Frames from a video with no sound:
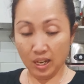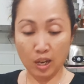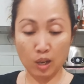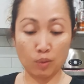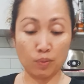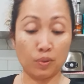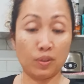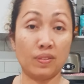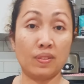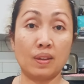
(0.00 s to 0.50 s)

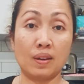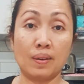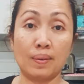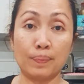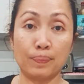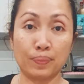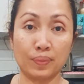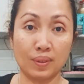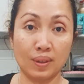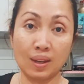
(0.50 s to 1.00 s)
help with the
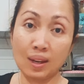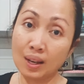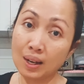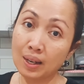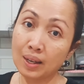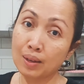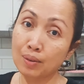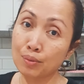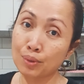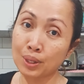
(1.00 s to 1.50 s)

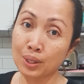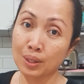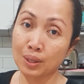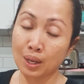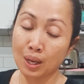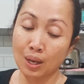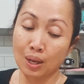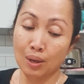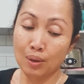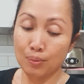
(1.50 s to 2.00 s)
healing when
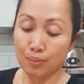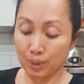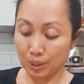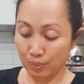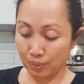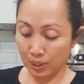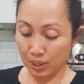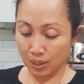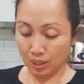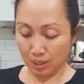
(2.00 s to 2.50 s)
when
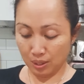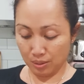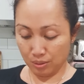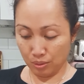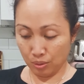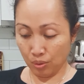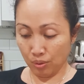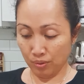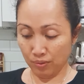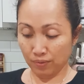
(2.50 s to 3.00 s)
we are
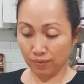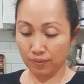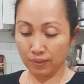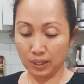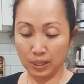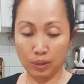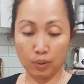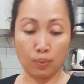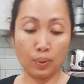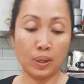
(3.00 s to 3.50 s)
not
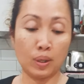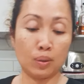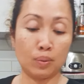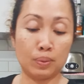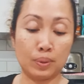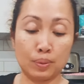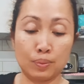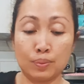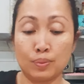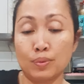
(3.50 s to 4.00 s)
feeling well
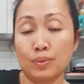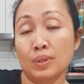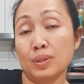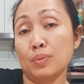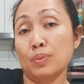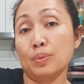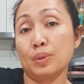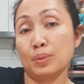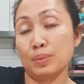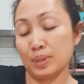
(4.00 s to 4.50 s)
when
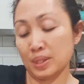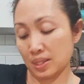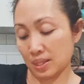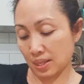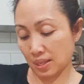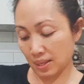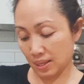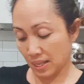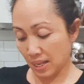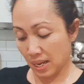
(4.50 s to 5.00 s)
we was
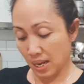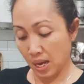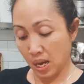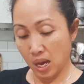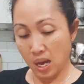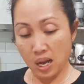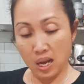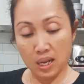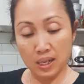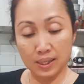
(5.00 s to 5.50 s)

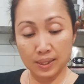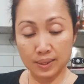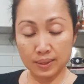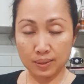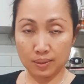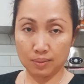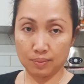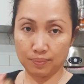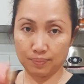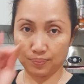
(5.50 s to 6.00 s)

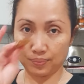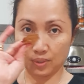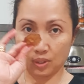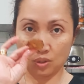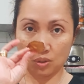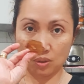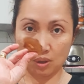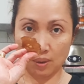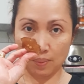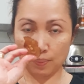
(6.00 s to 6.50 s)
little
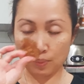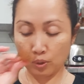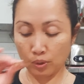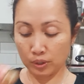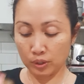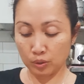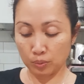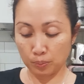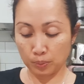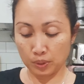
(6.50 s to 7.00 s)
so I'm
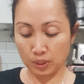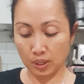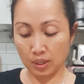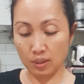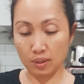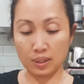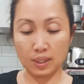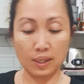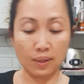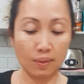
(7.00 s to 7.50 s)
going to put it
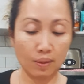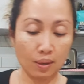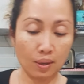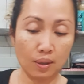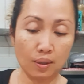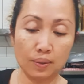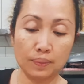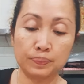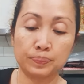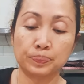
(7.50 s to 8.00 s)
in
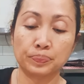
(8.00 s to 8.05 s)
there